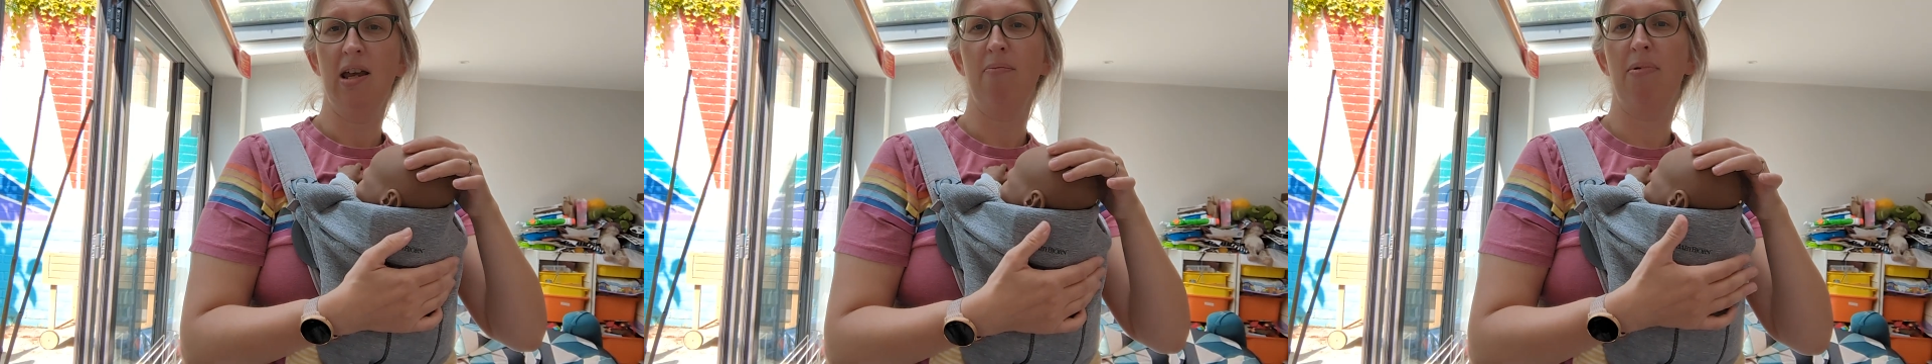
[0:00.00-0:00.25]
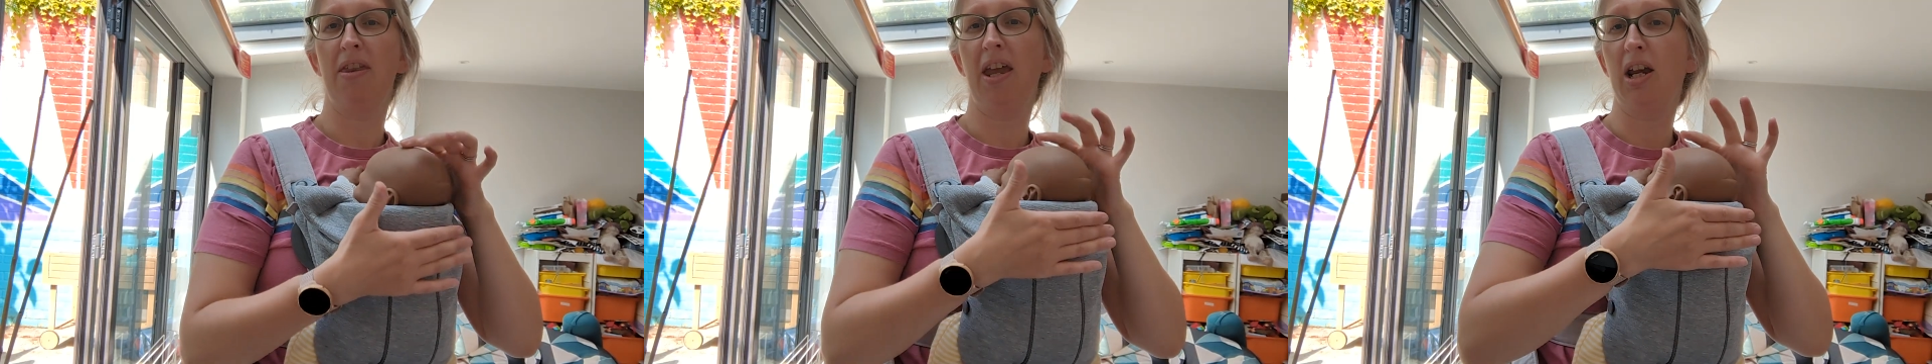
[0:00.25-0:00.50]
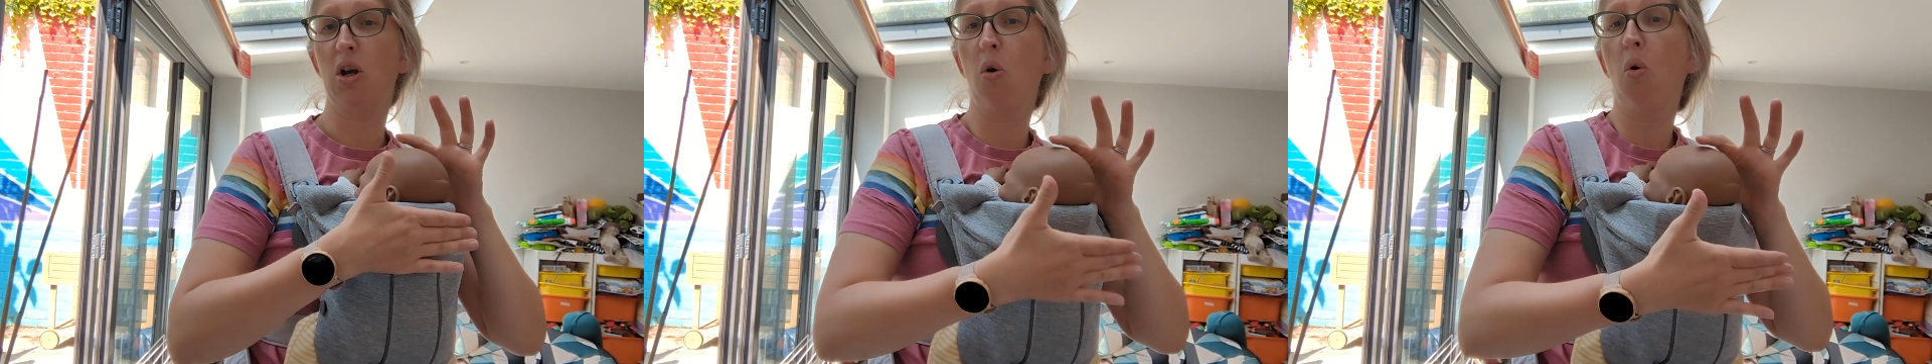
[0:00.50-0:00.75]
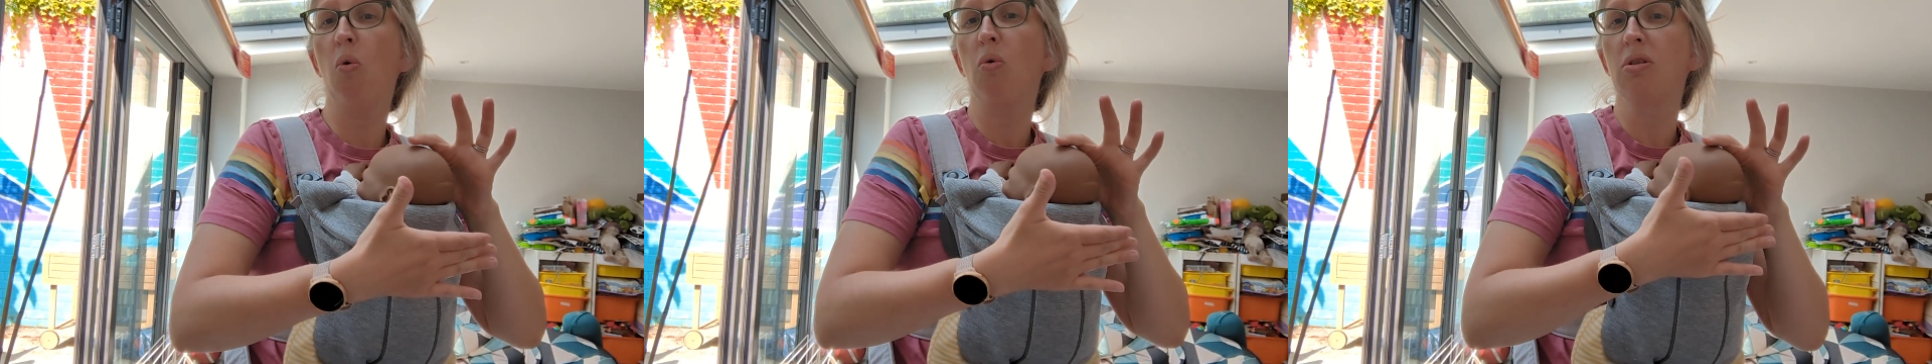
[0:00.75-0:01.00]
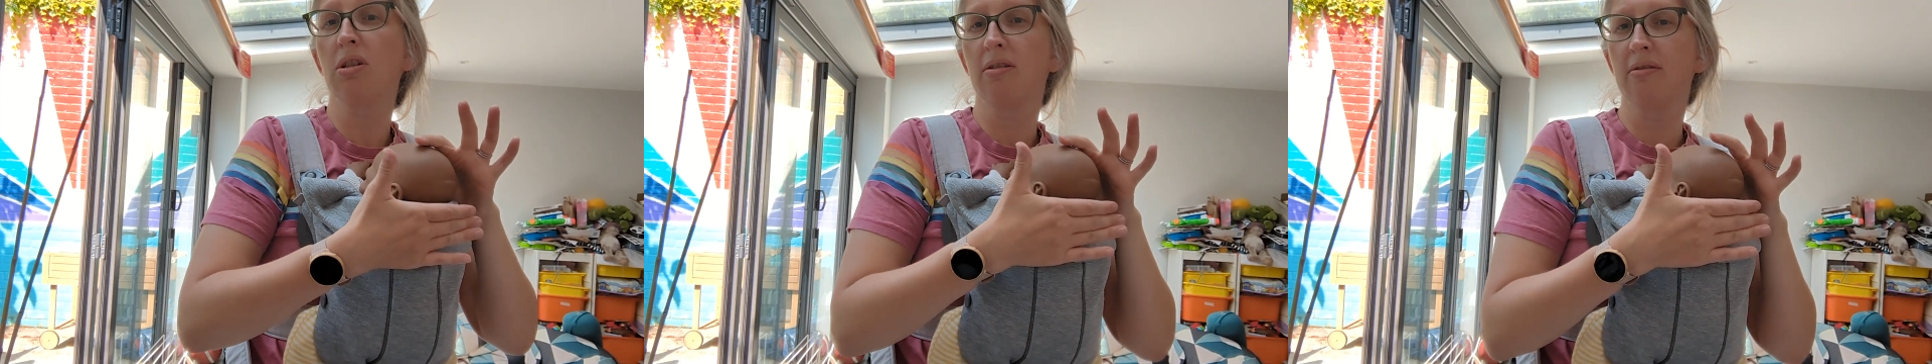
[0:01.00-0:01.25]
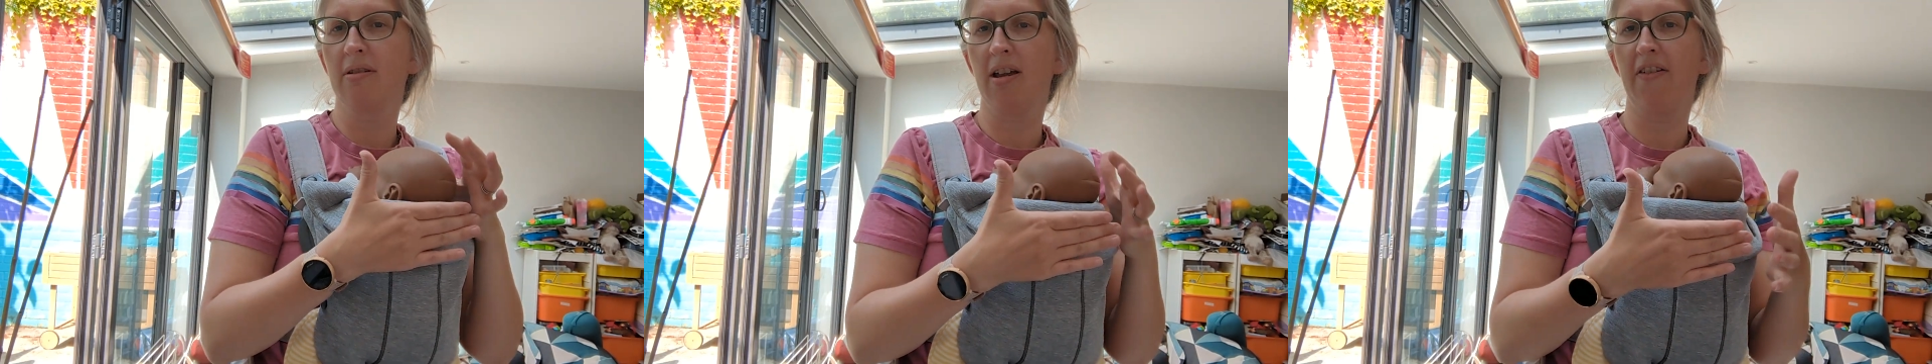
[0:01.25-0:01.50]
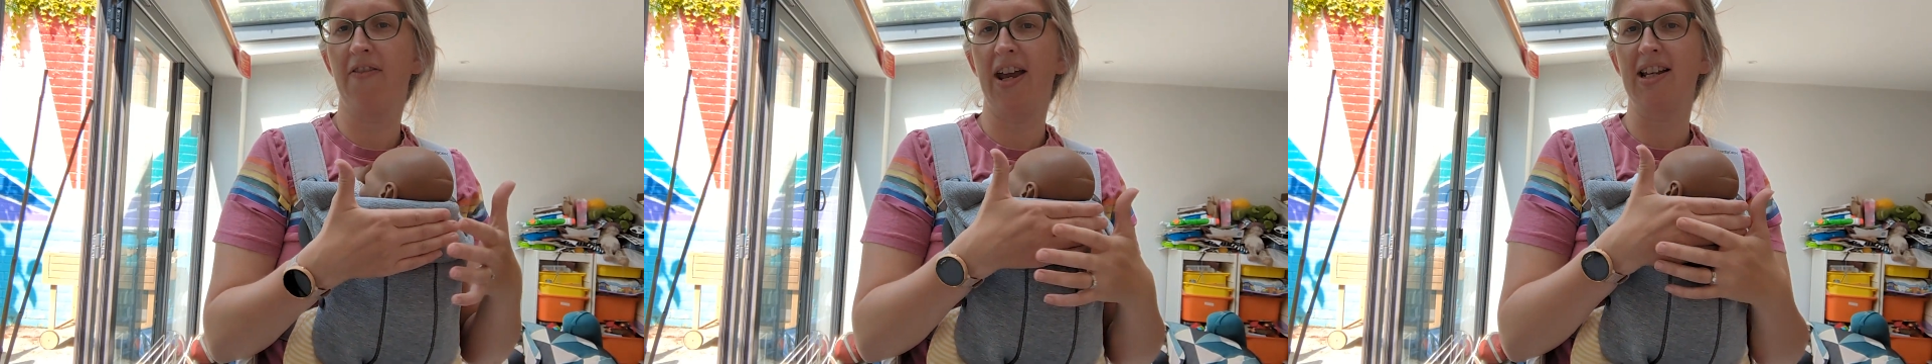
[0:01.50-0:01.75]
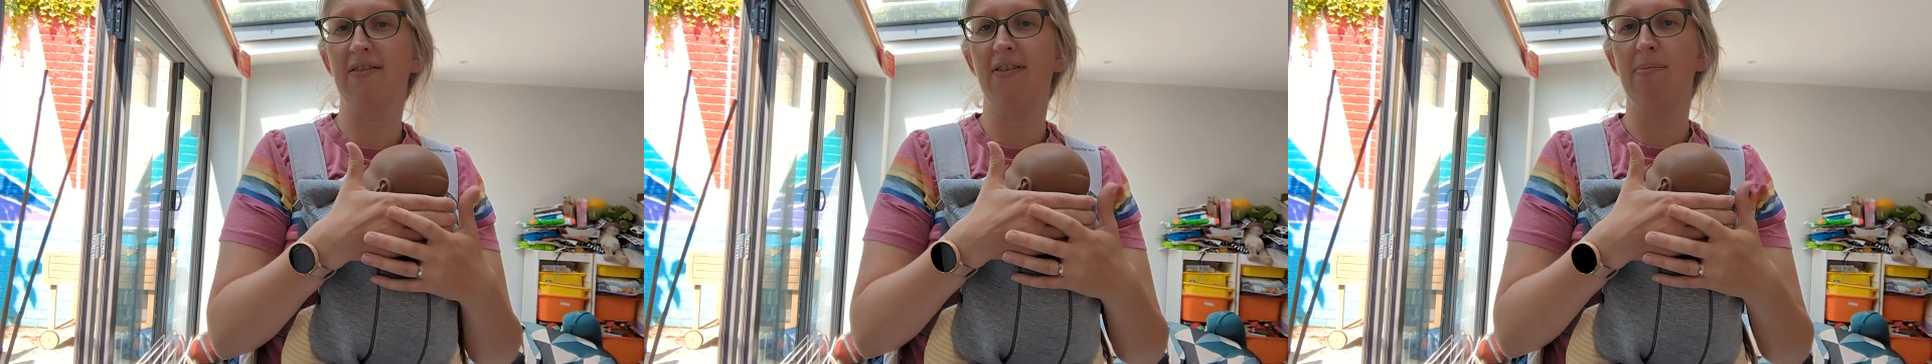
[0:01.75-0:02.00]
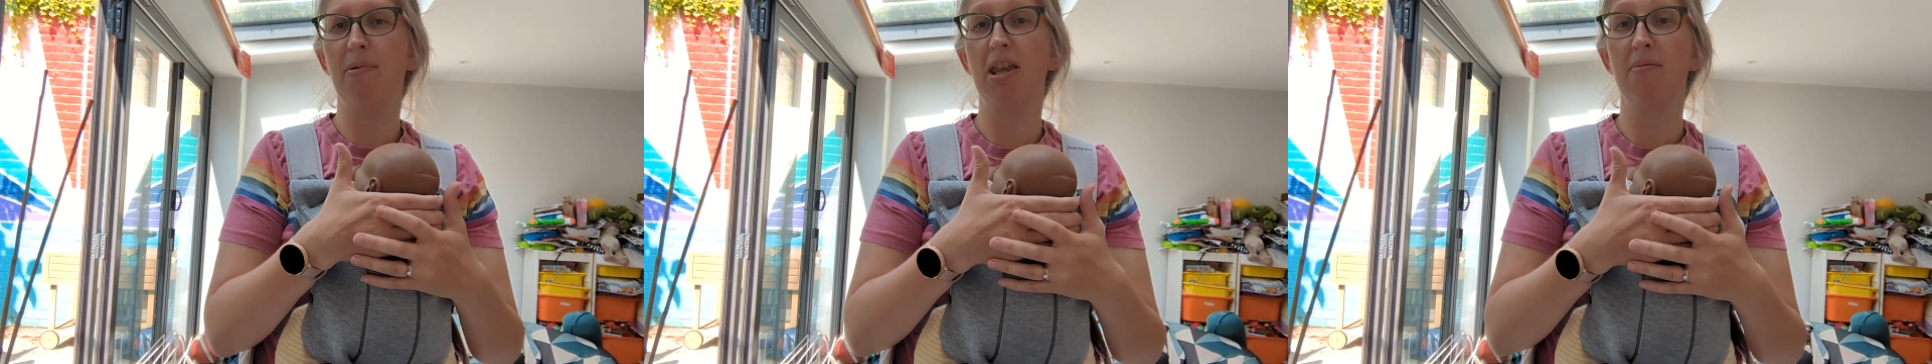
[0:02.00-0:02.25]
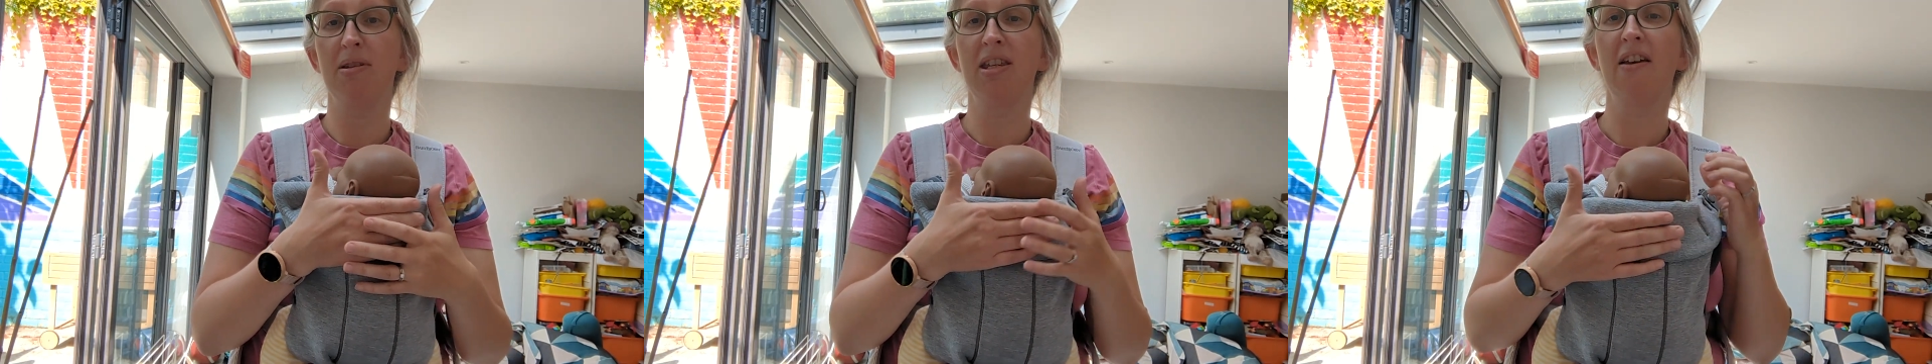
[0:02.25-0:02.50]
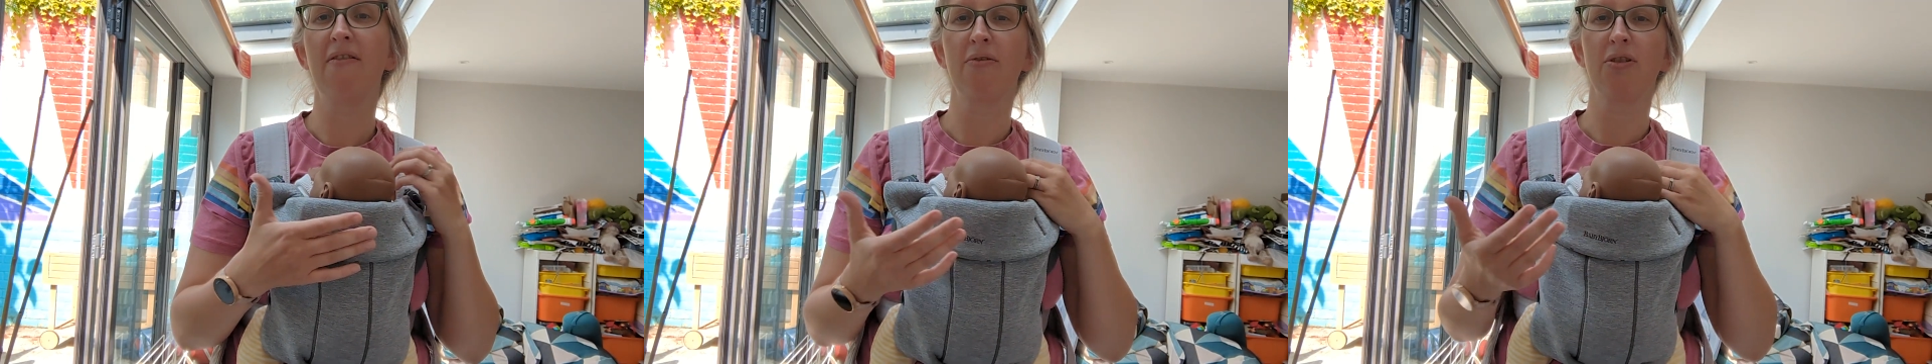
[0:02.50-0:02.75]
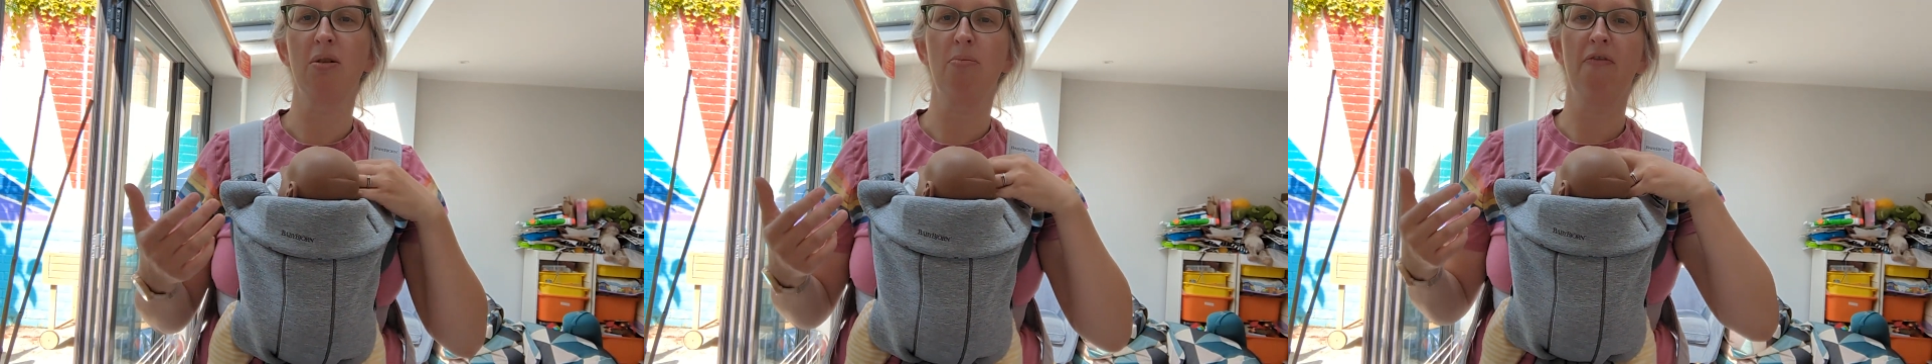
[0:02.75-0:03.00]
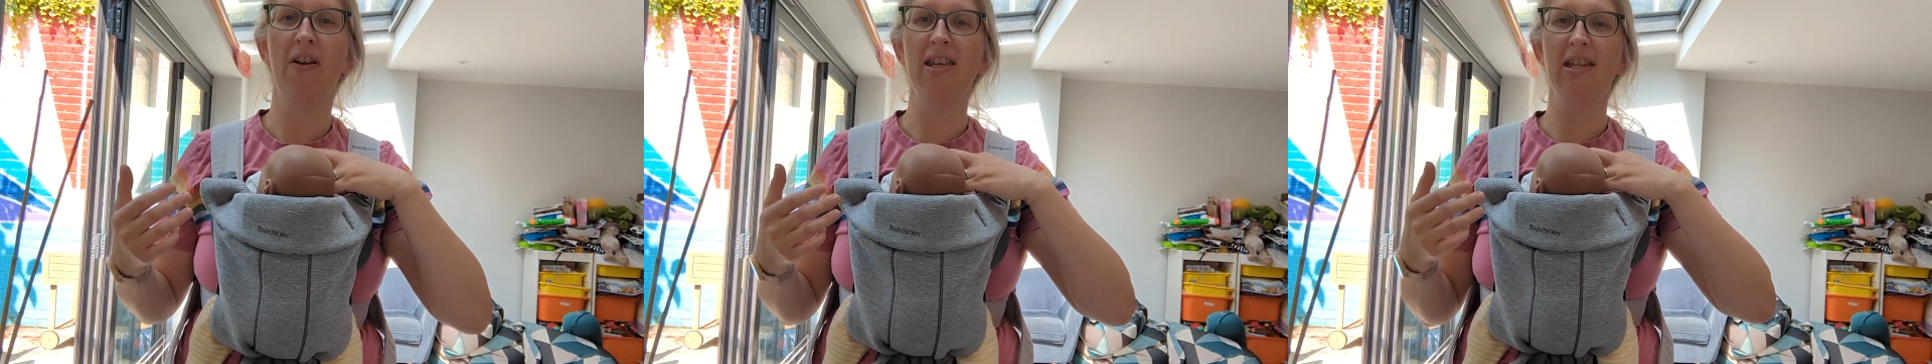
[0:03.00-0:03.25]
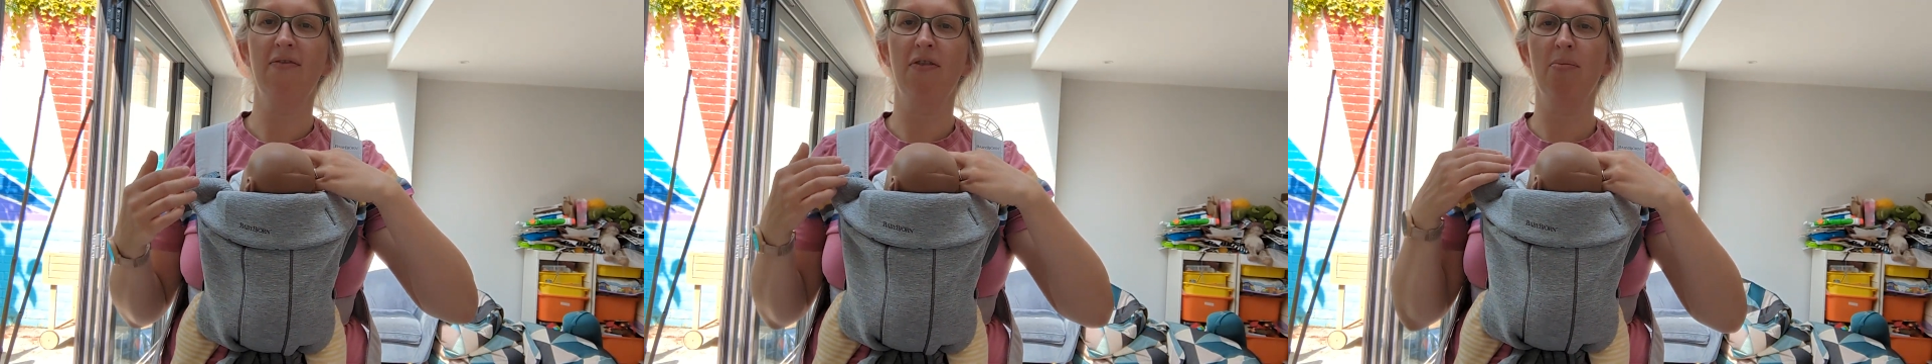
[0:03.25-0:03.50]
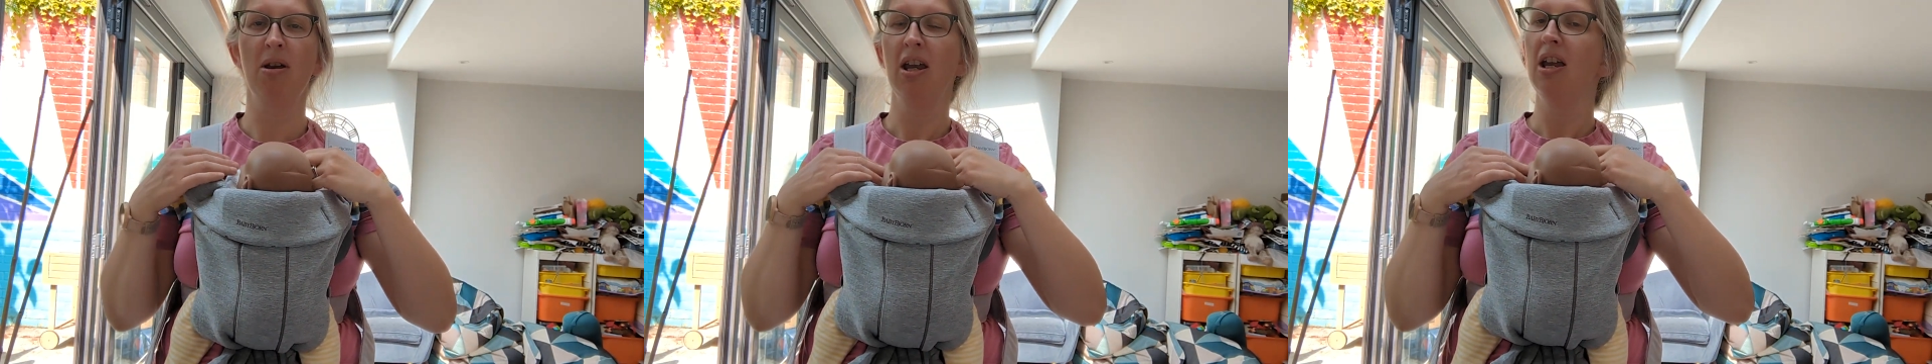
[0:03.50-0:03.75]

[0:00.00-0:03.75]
but they're caught effectively by the material, so prevented from